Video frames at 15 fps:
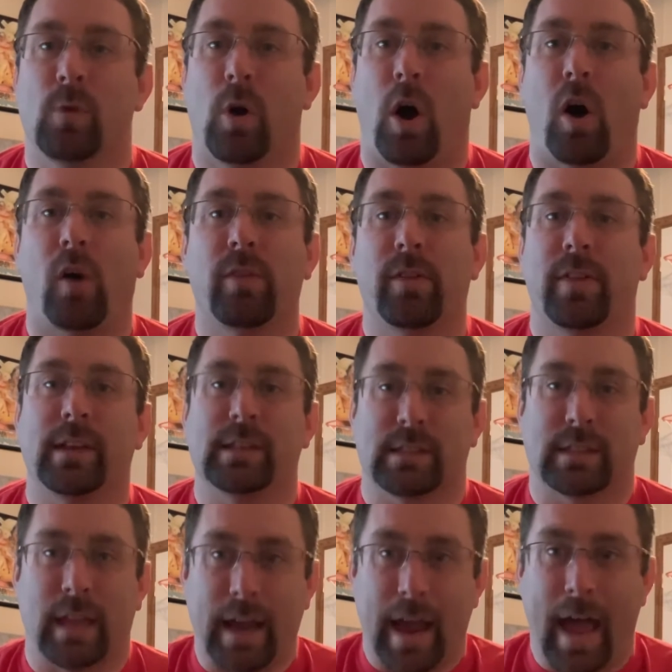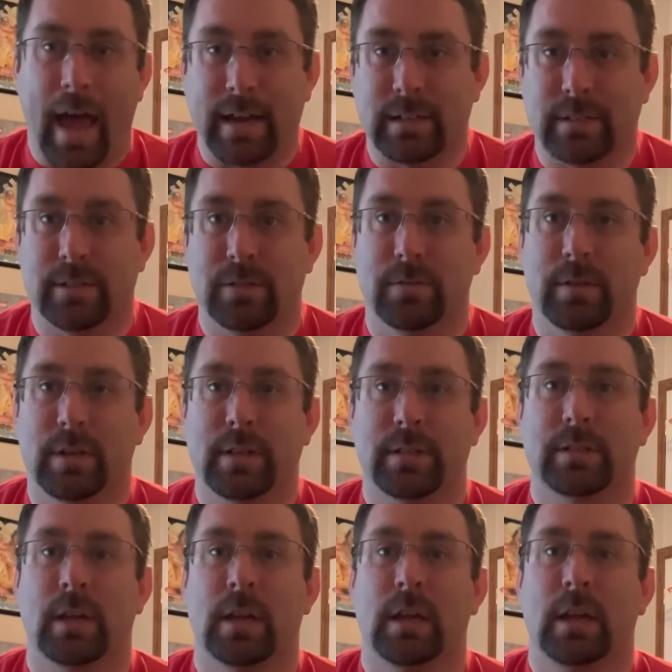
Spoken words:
all the things that they added to this.